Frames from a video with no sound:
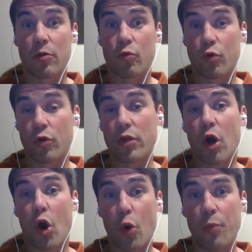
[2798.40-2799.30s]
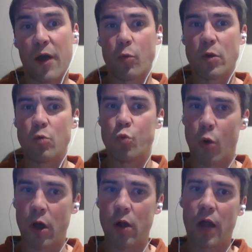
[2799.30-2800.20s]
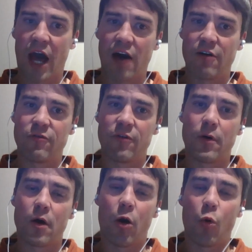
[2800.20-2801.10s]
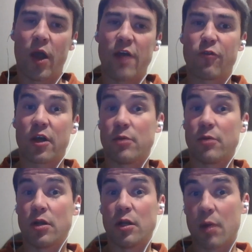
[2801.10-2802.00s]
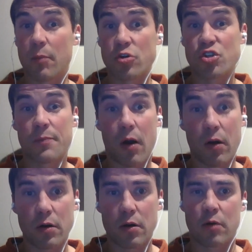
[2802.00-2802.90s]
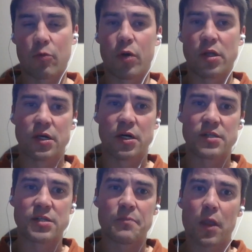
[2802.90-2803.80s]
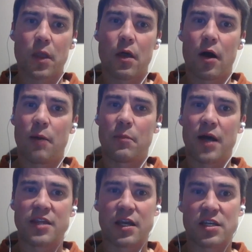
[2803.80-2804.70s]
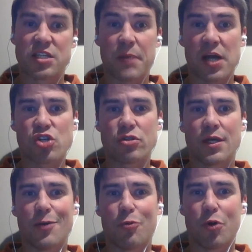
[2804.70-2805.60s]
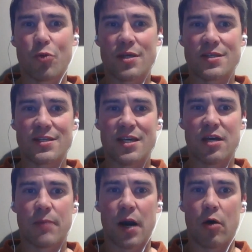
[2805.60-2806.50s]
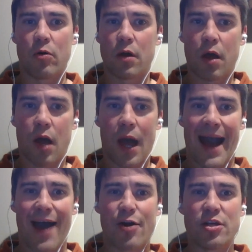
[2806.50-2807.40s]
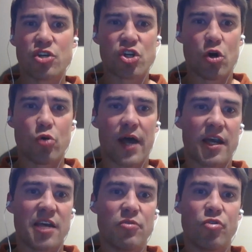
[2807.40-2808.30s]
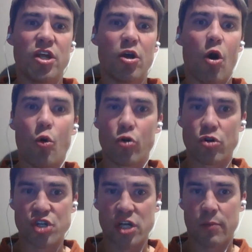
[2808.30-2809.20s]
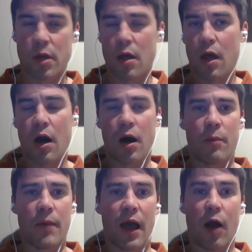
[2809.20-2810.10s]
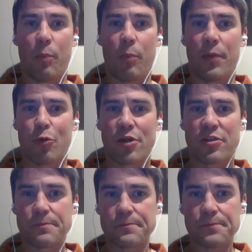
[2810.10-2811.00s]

really hope that we will have a way for community members to partner with us. I think especially when we see about how do you show that community ownership, helping with